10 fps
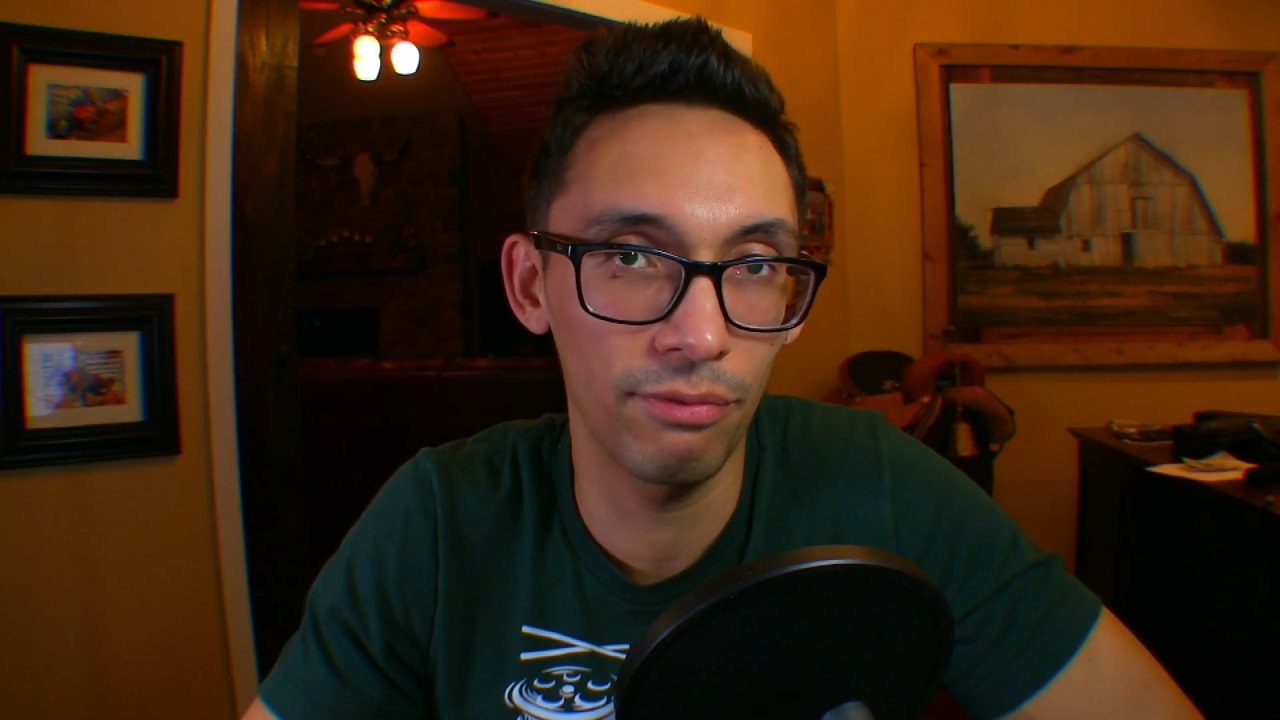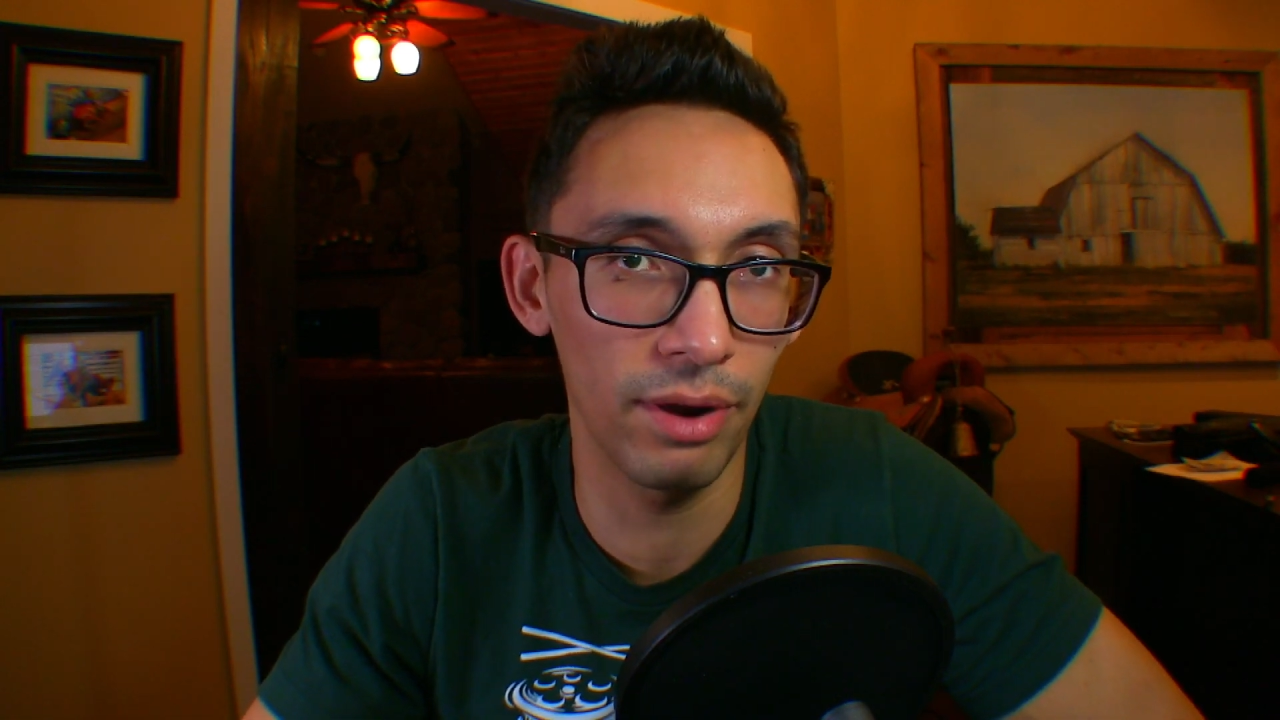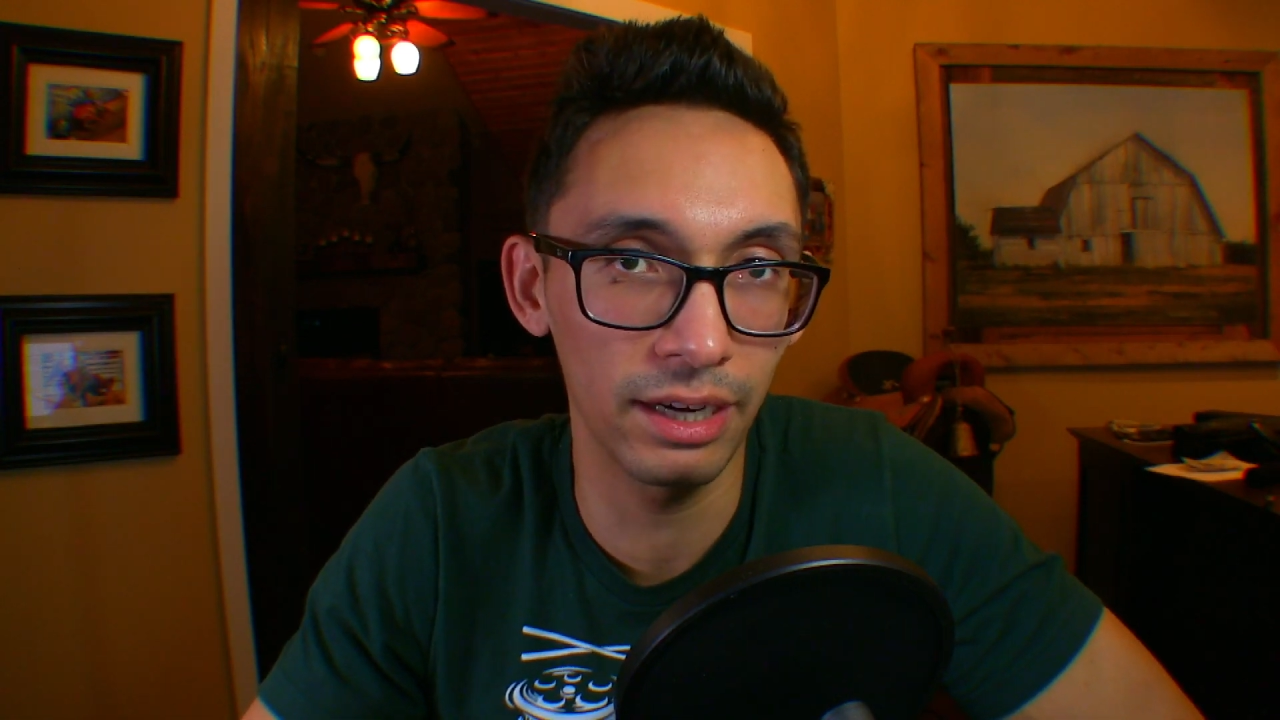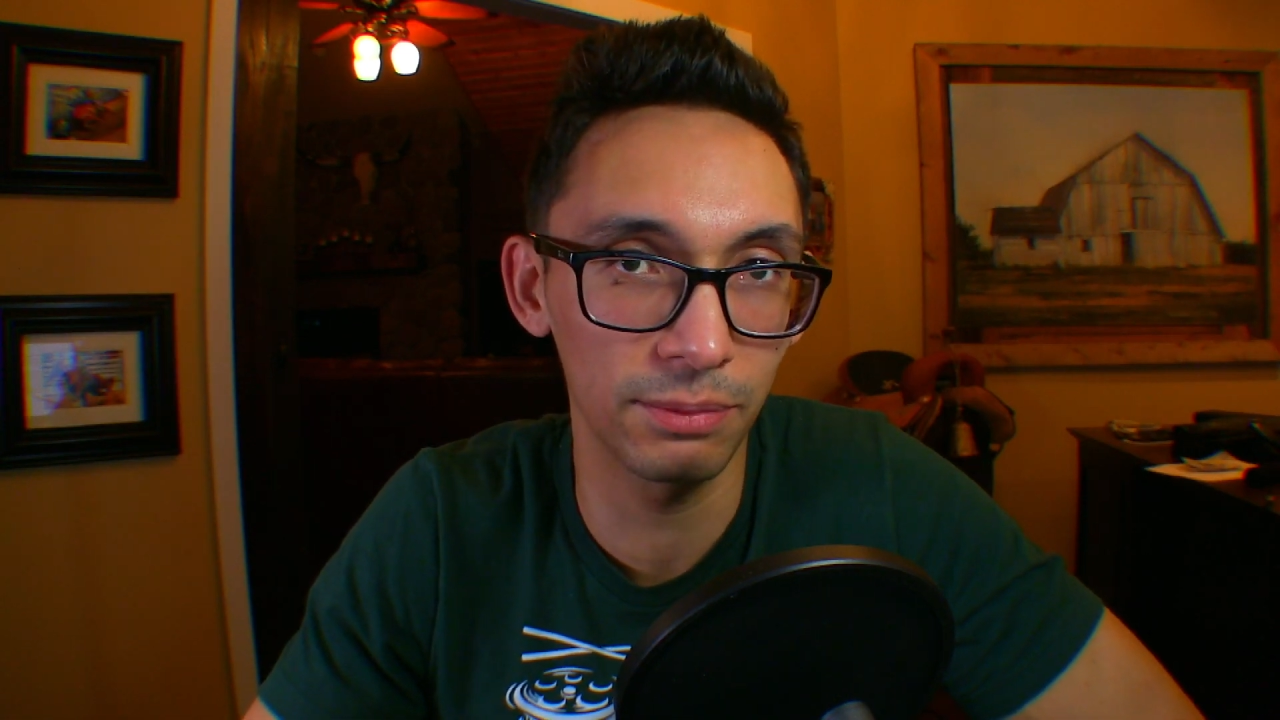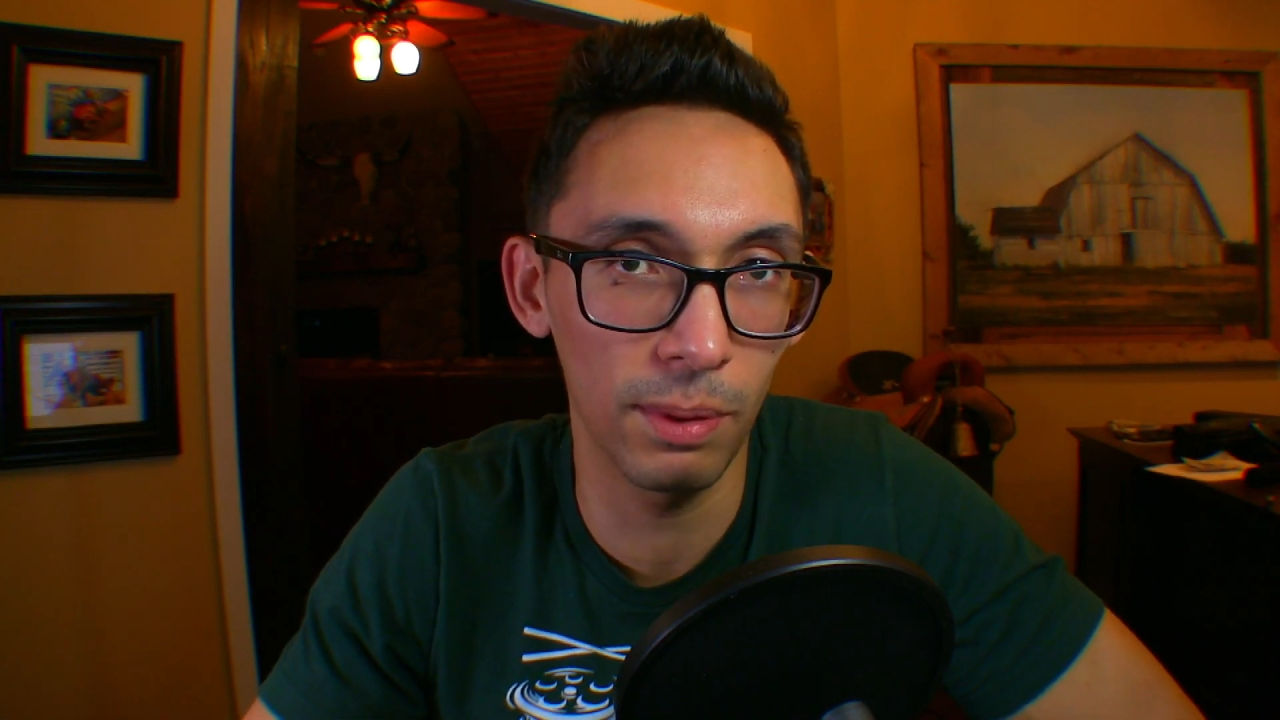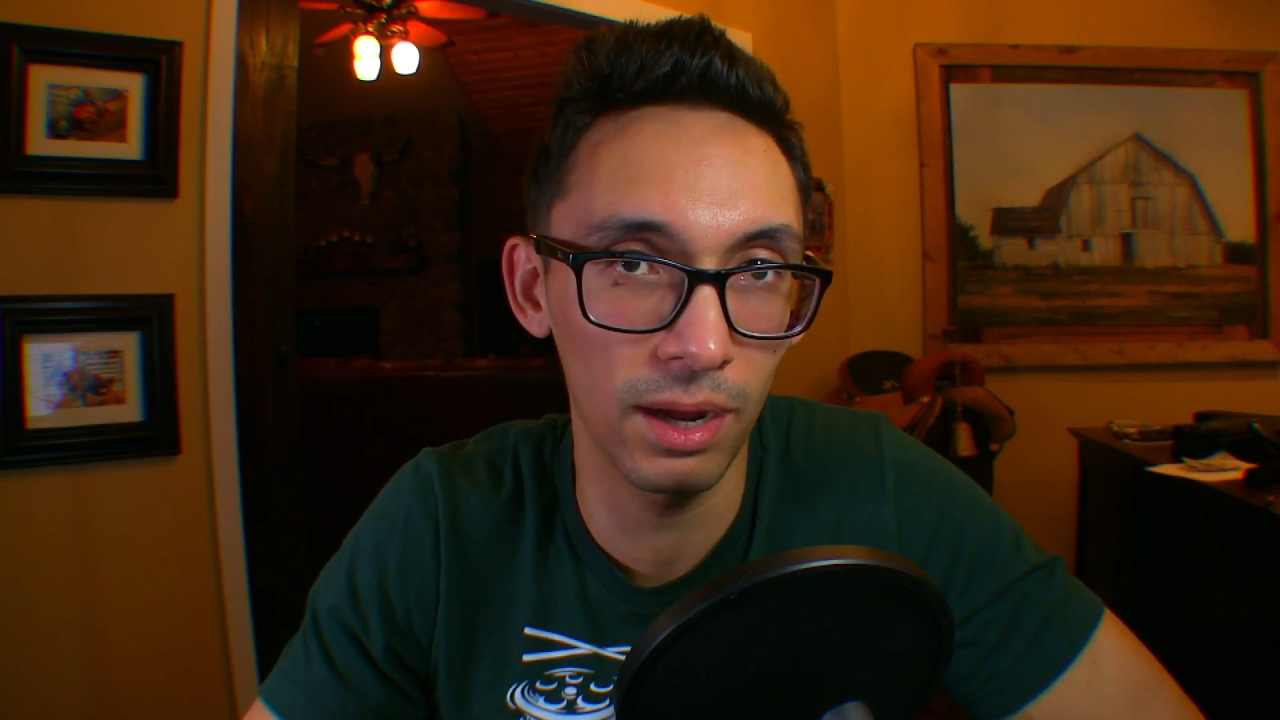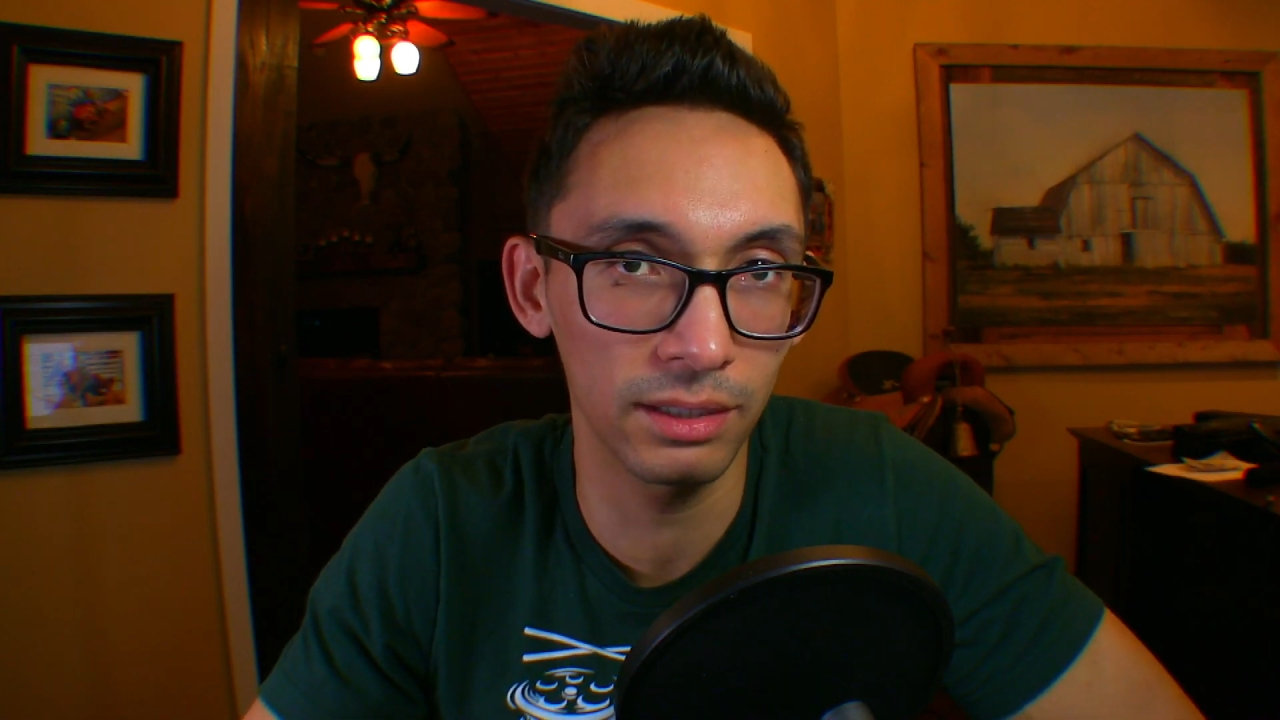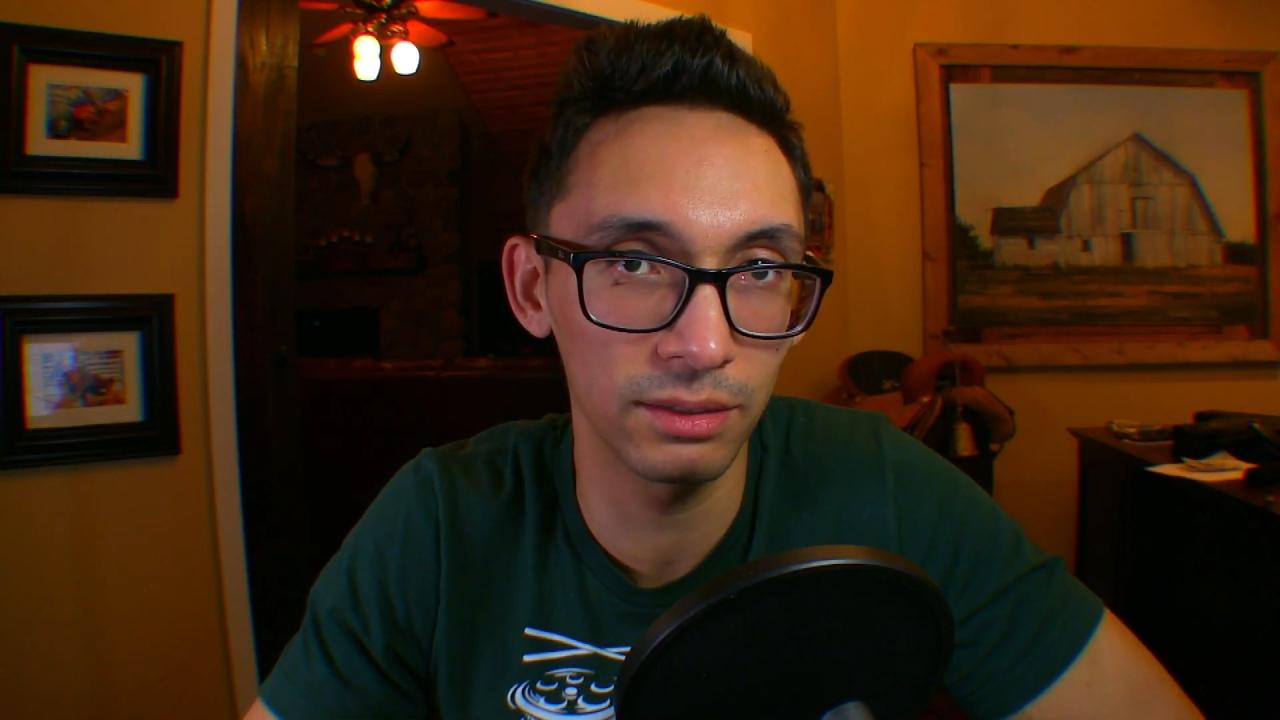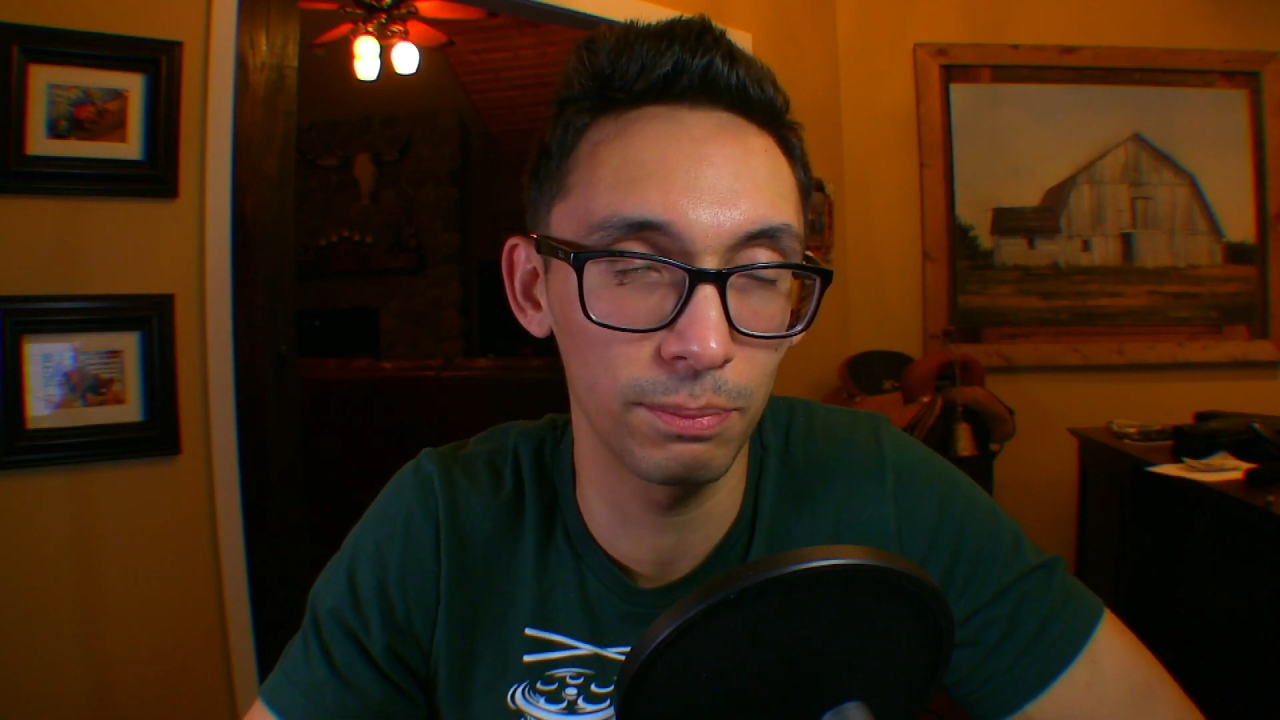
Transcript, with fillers: for Xbox,